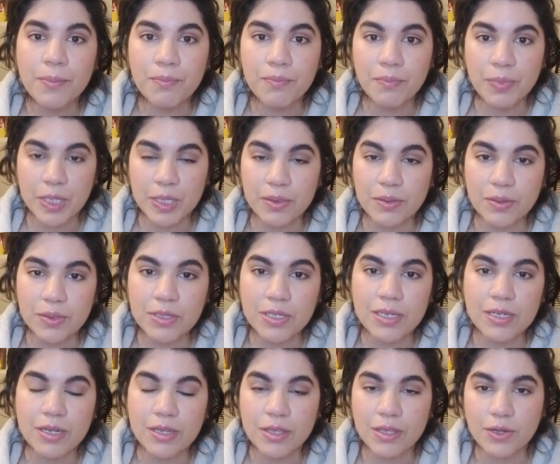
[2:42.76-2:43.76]
build
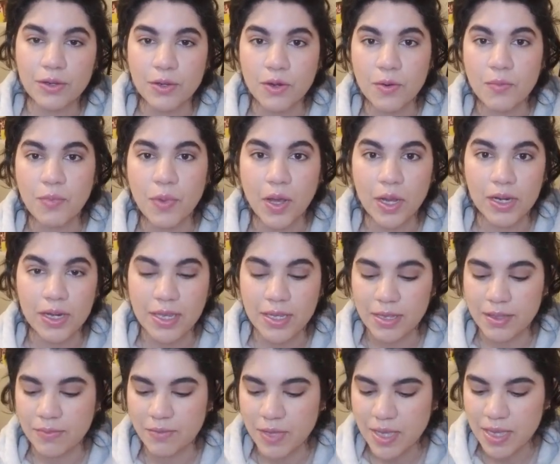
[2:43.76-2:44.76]
and a thicker body
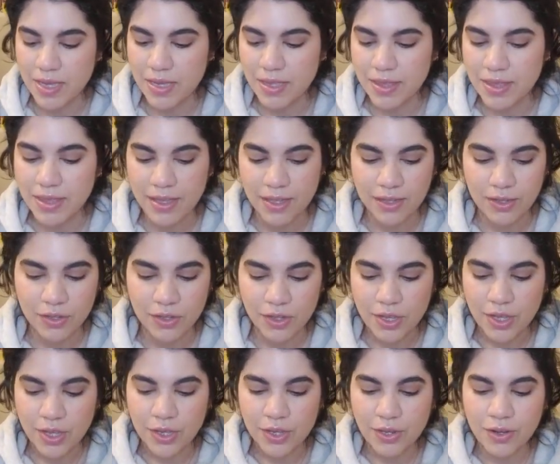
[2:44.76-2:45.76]
than me, then
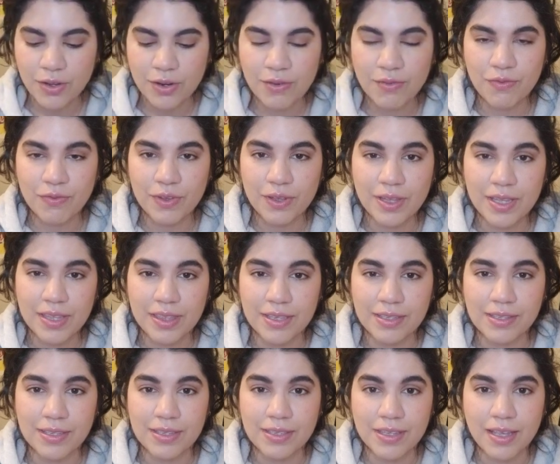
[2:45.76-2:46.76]
you're going to feel like
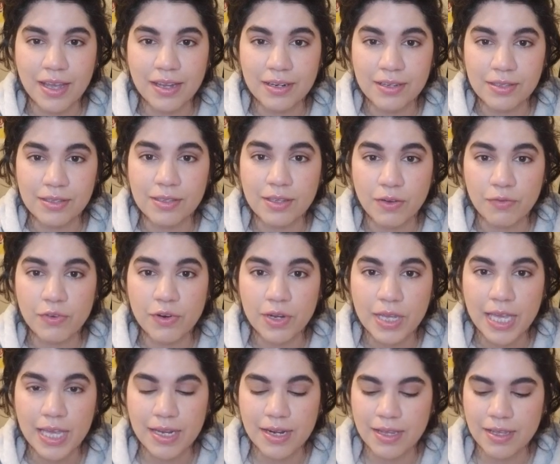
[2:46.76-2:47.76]
this is kind of
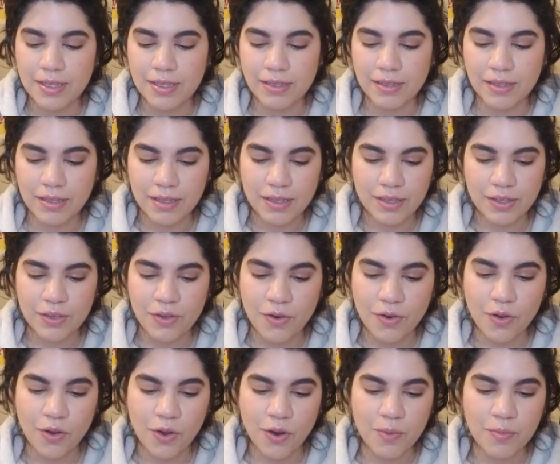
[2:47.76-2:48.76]
suffocating your
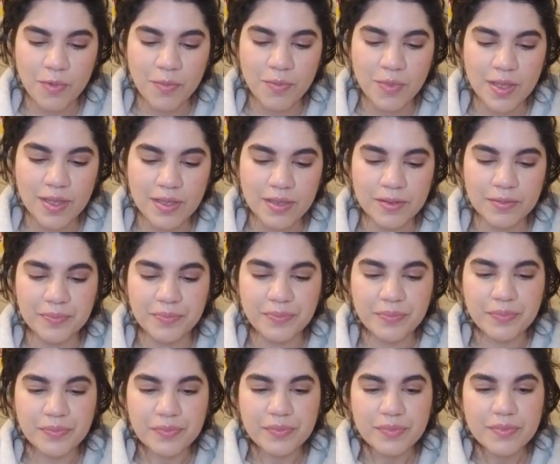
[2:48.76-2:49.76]
arm a bit.
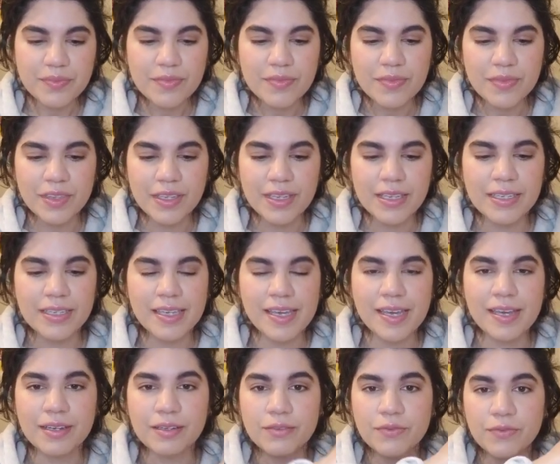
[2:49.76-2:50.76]
It
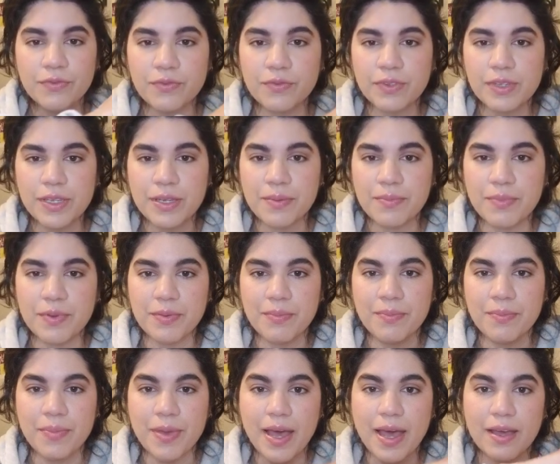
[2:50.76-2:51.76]
can flip
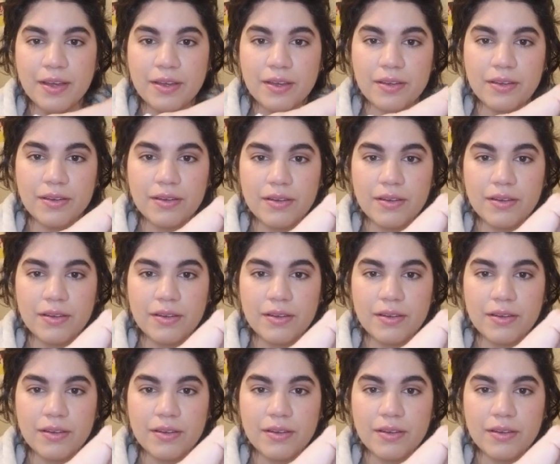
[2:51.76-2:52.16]
back